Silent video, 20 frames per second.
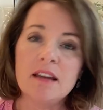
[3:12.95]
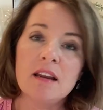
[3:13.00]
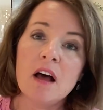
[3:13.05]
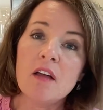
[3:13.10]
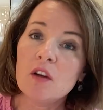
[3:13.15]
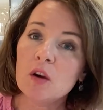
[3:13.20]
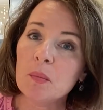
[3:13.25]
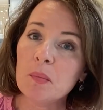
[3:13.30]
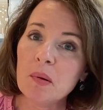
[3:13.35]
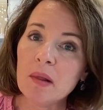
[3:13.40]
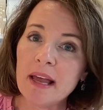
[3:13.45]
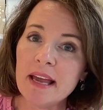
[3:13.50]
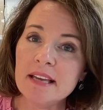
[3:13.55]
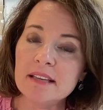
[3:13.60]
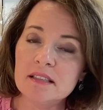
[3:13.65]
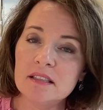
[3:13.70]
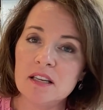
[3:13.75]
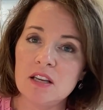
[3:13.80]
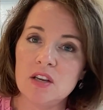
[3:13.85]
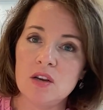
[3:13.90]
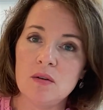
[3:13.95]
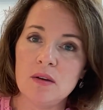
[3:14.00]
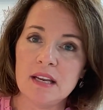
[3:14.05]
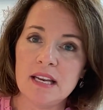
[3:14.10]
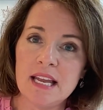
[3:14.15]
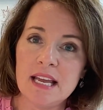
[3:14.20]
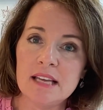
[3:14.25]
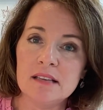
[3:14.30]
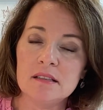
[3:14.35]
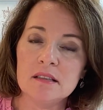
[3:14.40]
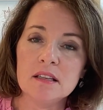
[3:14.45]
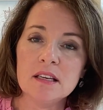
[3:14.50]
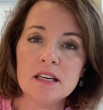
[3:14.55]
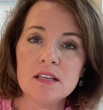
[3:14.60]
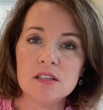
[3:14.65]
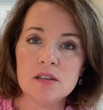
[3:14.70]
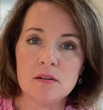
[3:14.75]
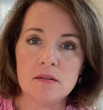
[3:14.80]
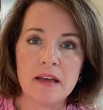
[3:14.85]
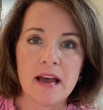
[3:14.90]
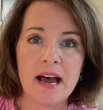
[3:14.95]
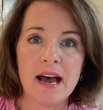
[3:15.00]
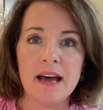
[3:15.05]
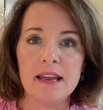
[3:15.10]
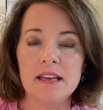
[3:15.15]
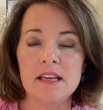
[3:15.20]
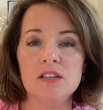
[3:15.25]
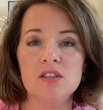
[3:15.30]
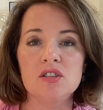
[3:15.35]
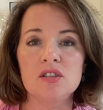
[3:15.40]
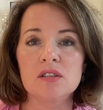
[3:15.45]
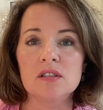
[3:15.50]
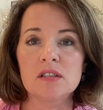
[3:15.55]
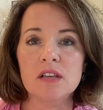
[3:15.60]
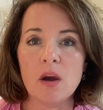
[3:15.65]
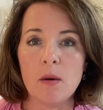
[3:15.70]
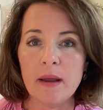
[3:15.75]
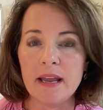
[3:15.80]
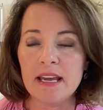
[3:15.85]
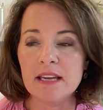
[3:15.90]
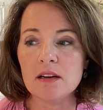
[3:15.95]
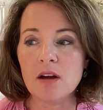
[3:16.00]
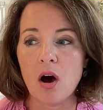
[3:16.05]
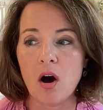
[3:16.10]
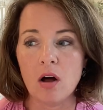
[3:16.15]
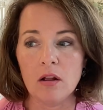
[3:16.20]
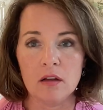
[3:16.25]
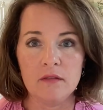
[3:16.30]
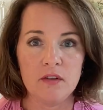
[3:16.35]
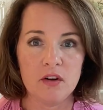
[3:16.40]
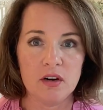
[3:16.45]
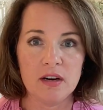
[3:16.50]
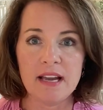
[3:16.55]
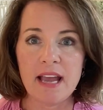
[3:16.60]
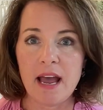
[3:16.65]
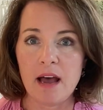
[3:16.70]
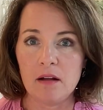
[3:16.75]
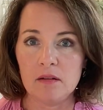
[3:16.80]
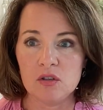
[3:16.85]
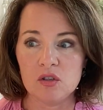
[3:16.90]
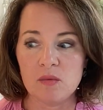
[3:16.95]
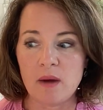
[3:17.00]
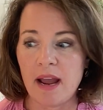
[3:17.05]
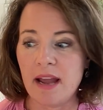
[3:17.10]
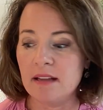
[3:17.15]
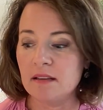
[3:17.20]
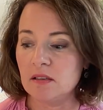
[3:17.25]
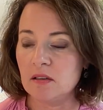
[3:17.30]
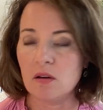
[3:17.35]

Another place that you can easily do that is just going into all of your accounts, right?